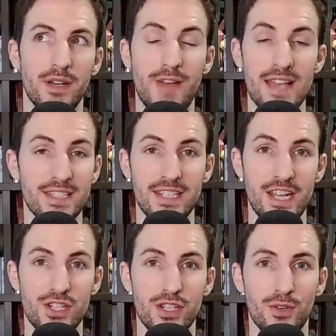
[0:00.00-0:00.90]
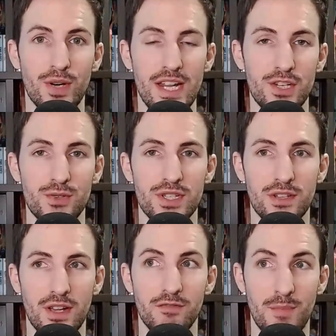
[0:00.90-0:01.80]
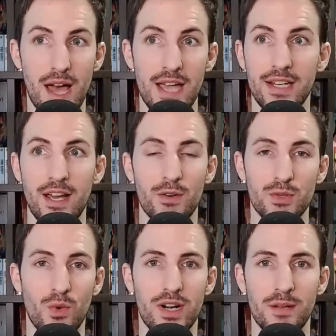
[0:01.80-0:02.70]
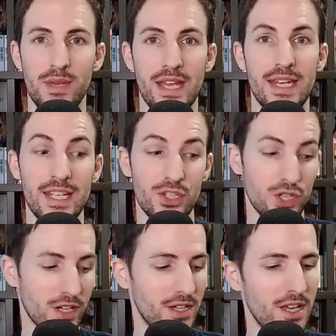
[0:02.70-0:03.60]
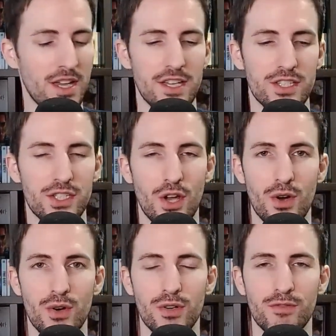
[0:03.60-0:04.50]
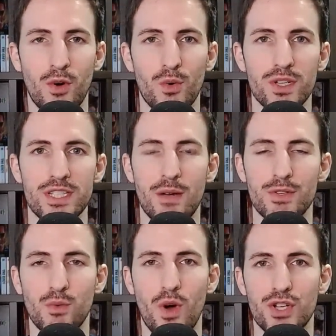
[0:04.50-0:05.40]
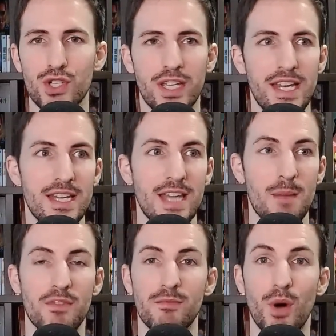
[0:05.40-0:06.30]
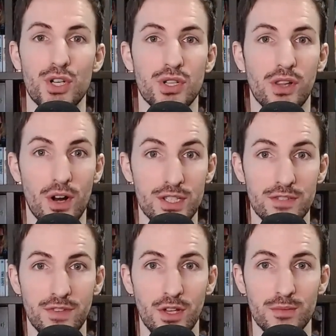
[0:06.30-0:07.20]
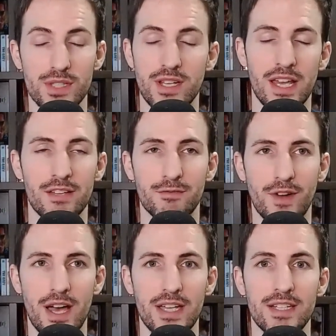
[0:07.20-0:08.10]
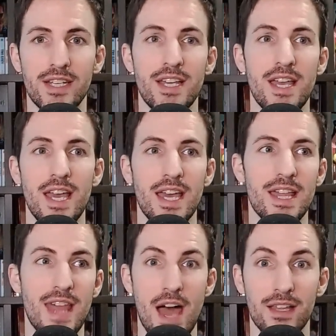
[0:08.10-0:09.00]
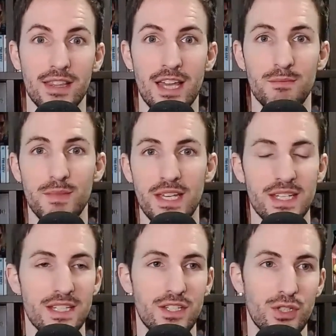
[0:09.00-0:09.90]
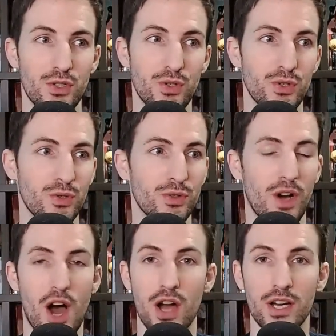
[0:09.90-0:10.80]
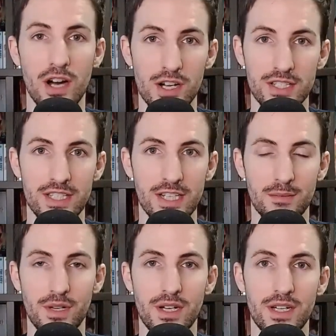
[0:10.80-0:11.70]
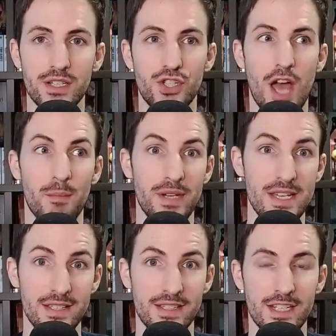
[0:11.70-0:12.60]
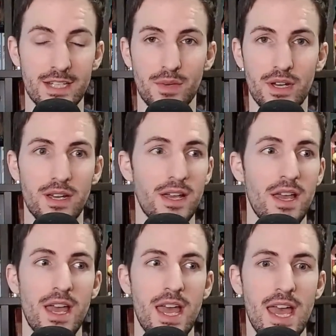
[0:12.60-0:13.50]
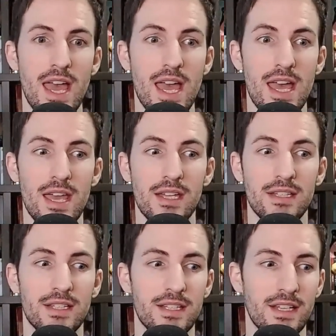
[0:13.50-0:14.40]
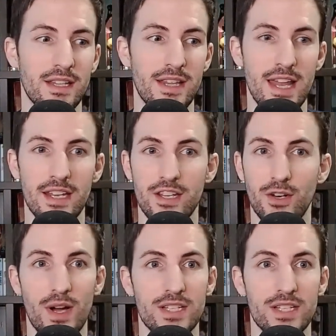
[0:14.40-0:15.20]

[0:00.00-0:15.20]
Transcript: fascination or an interest of mine. I always wanted to be a ninja. So, of course, I was watching any type of martial arts films that I could find. And that led me into Hong Kong cinema, Japanese cinema. And then,